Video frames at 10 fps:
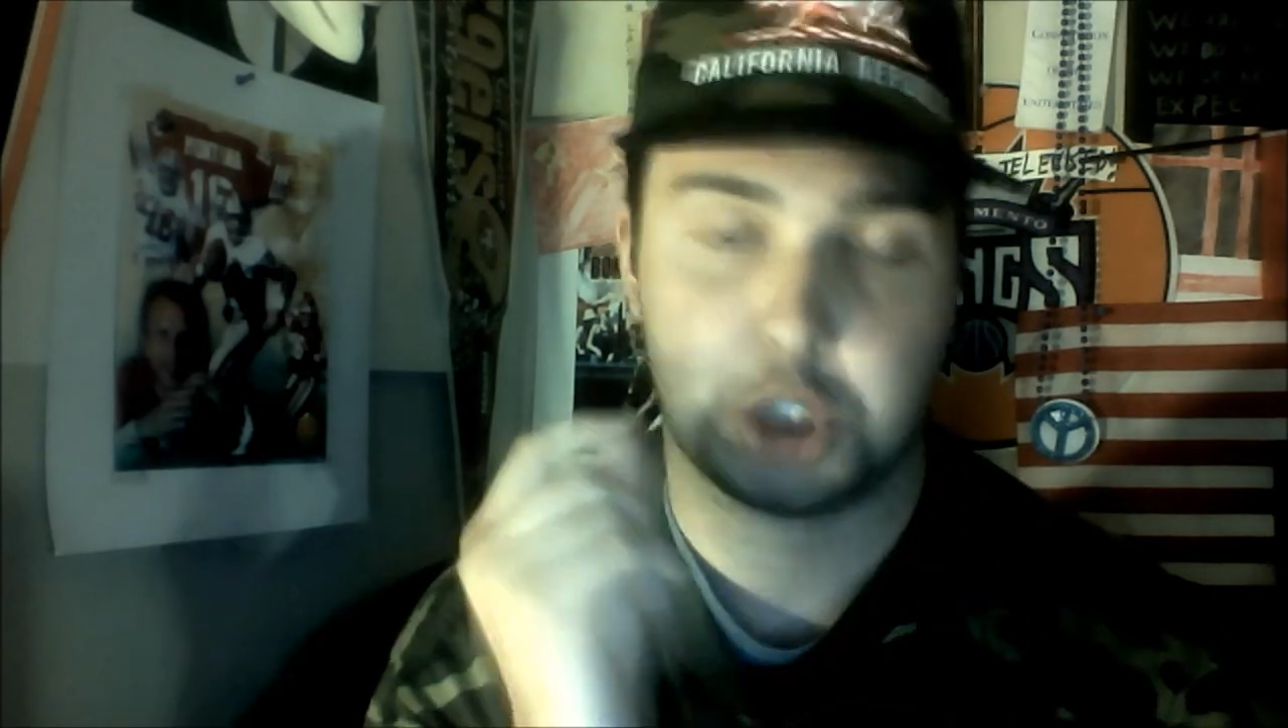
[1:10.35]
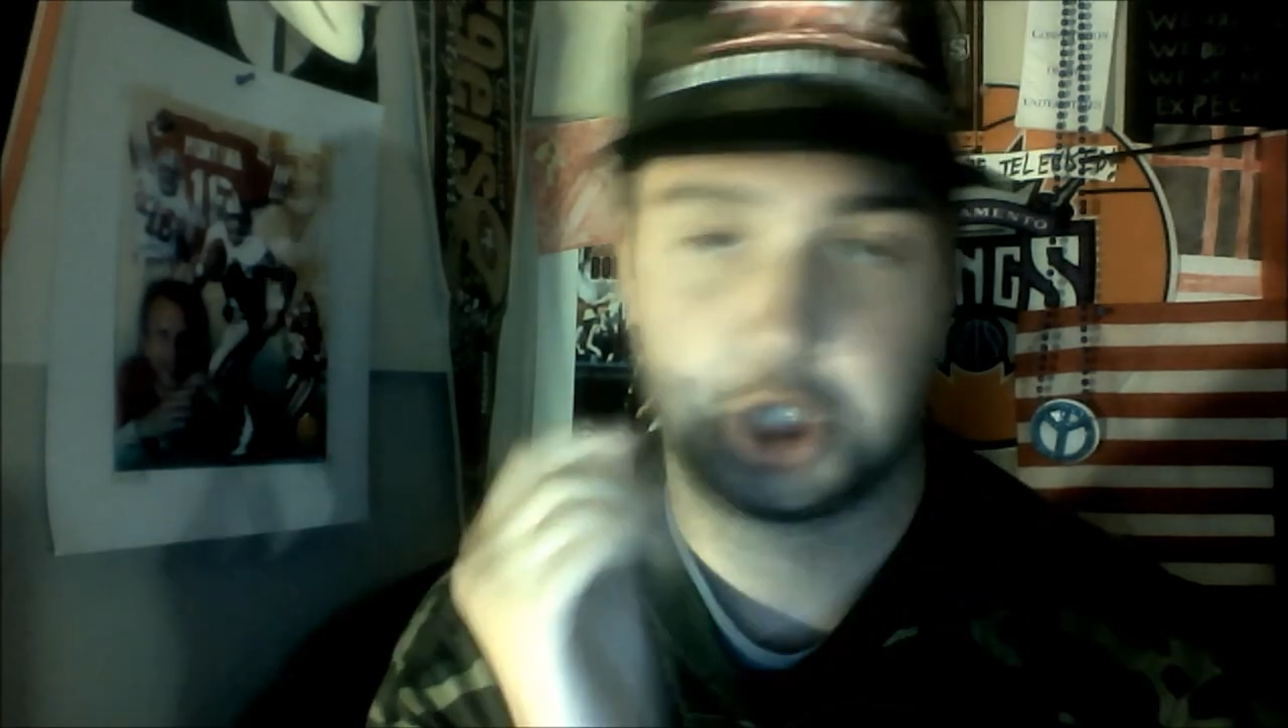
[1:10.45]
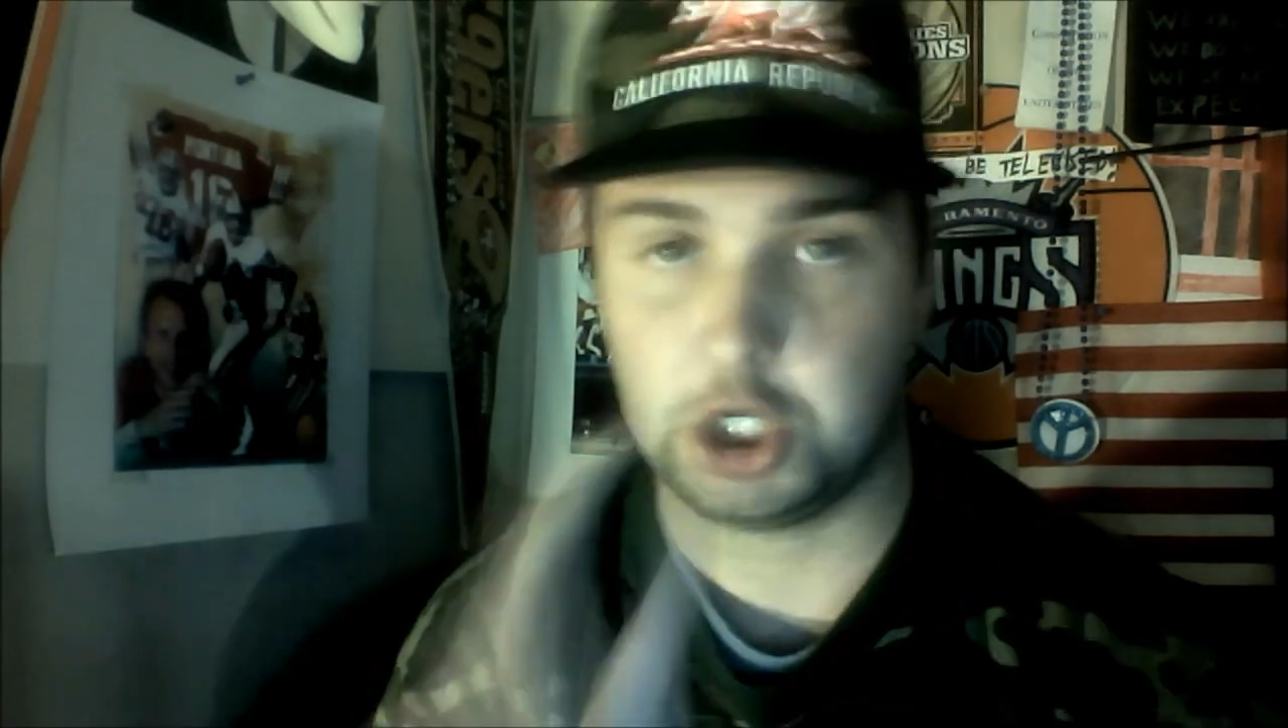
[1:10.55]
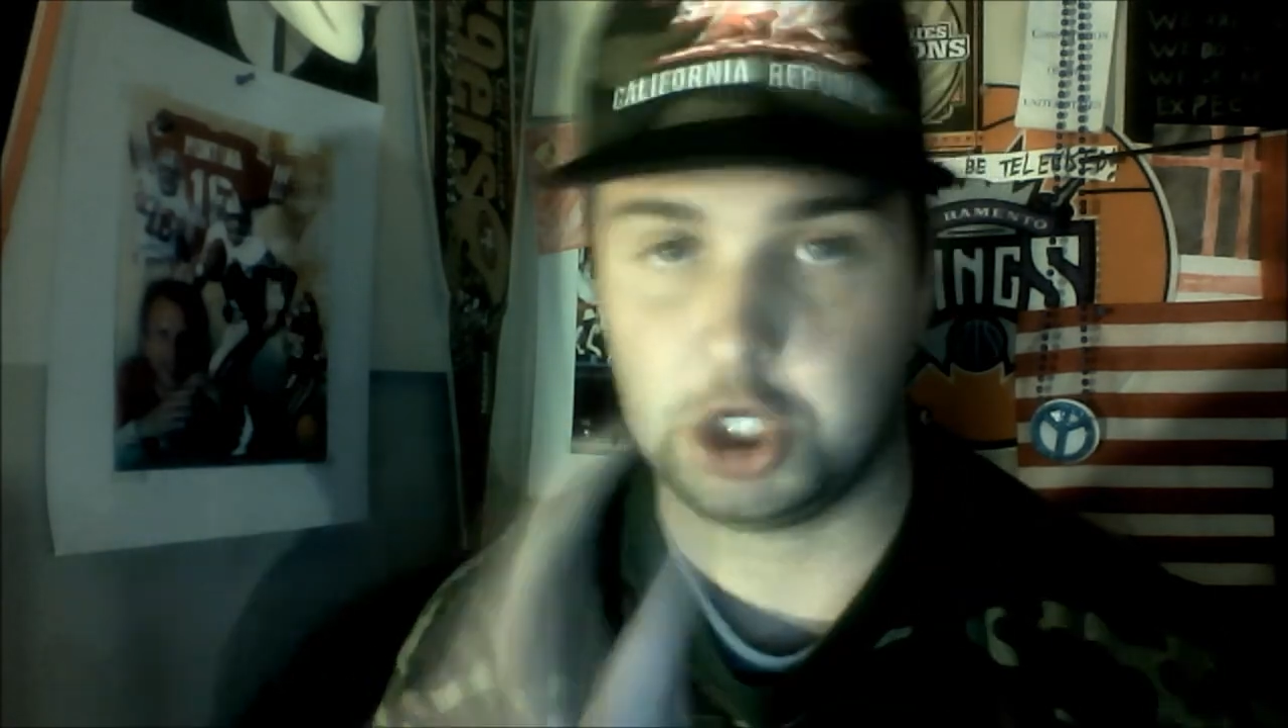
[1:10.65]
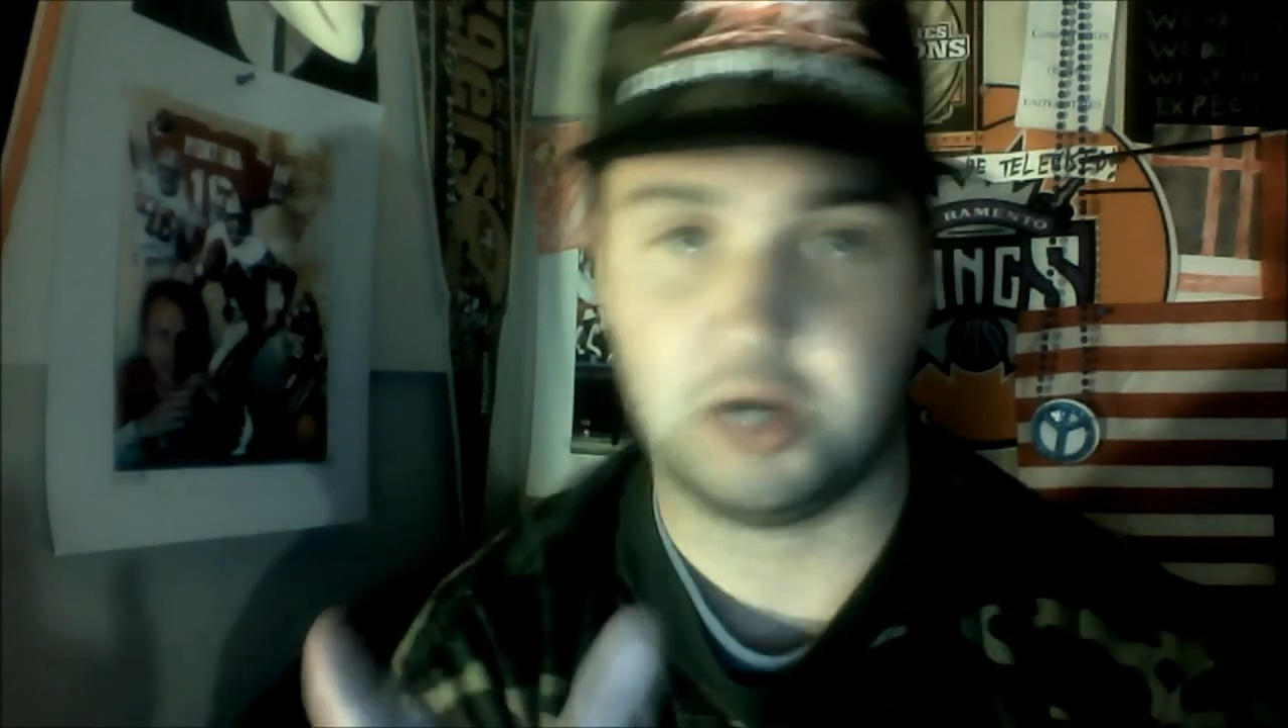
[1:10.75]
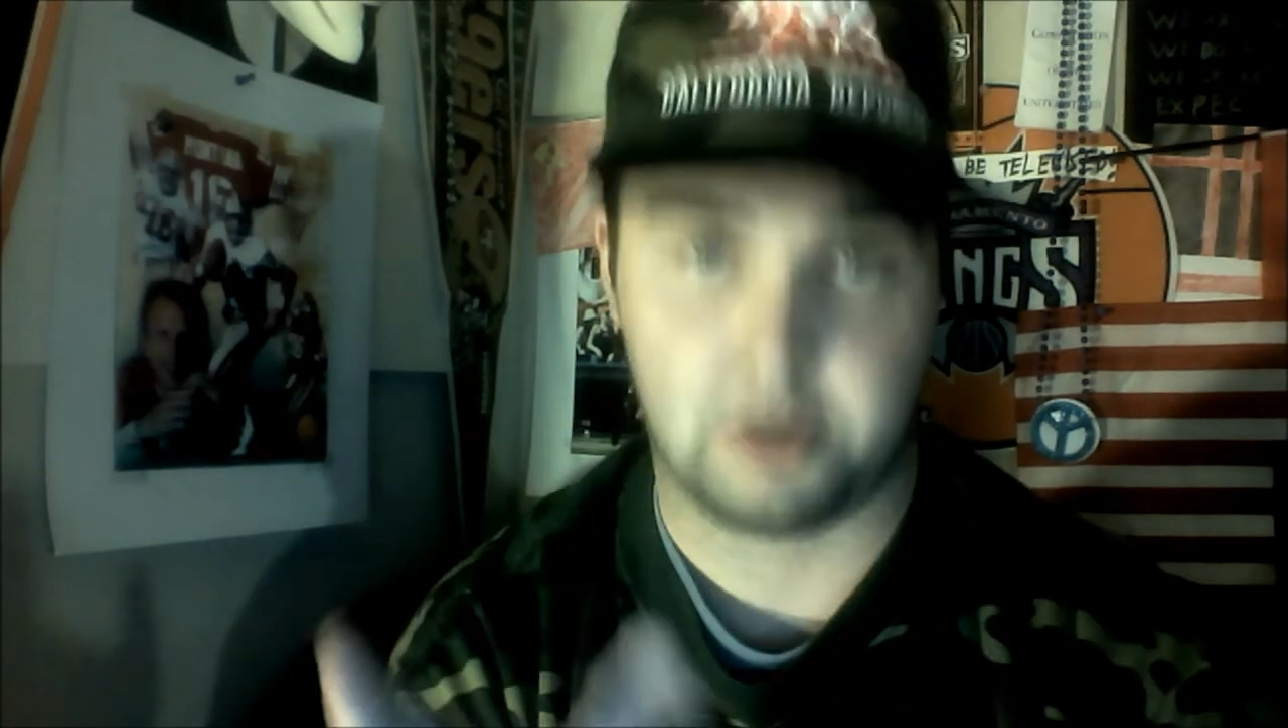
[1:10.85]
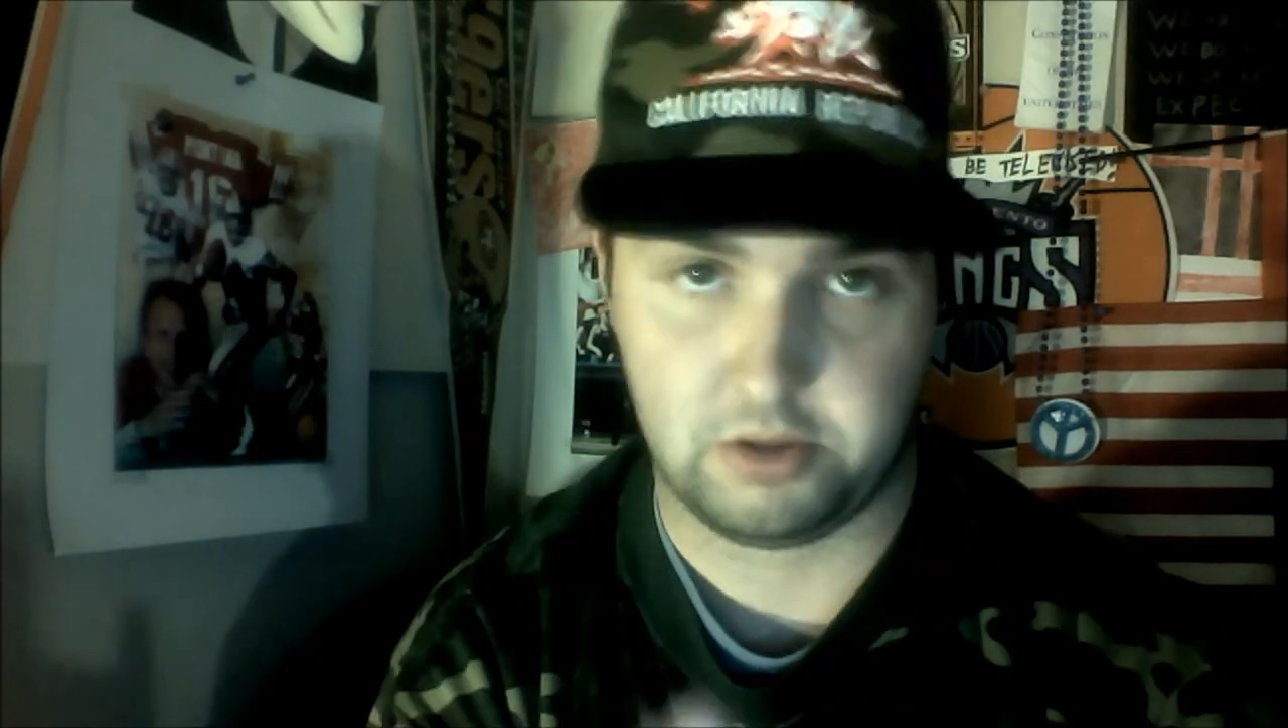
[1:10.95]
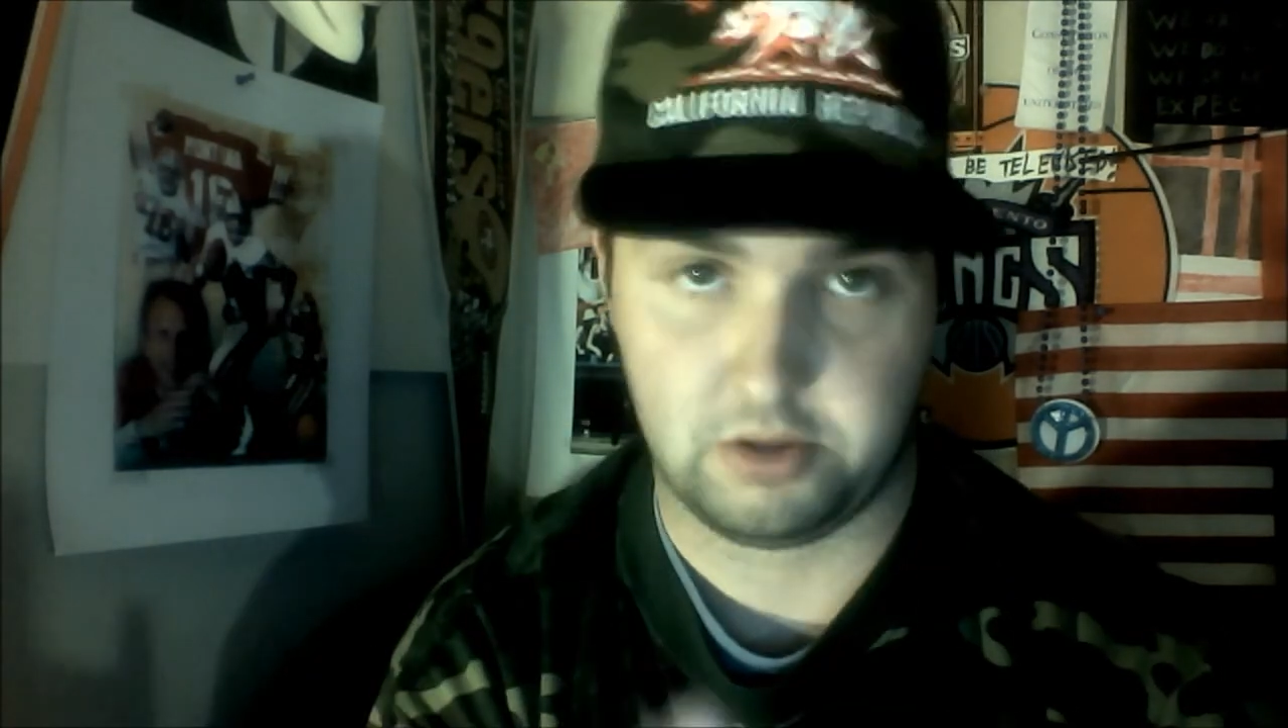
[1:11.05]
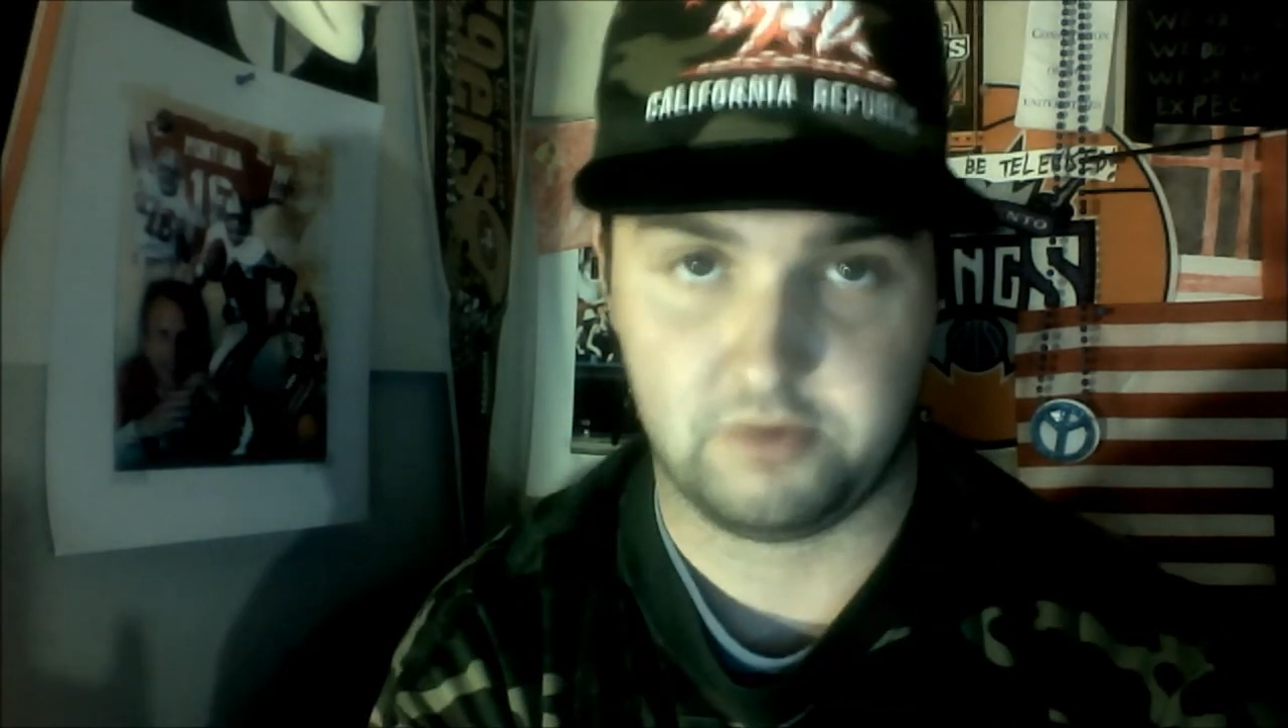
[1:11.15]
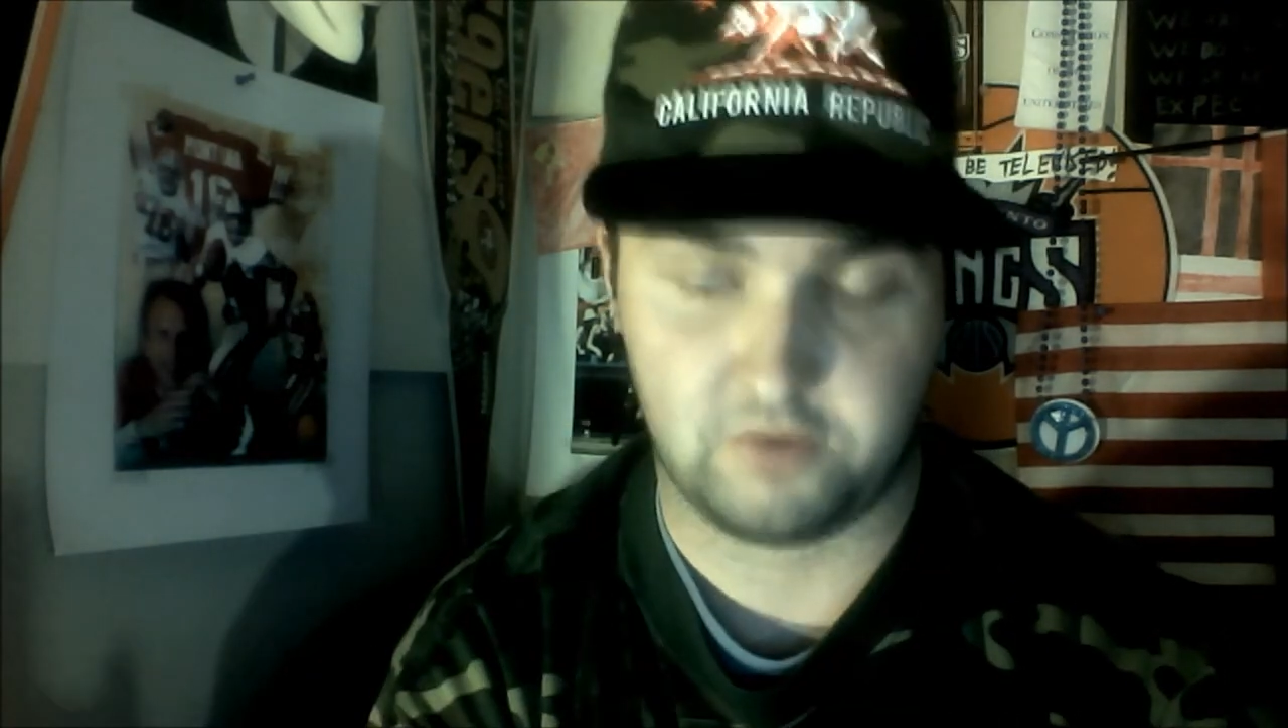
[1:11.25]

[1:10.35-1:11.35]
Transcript: to shit all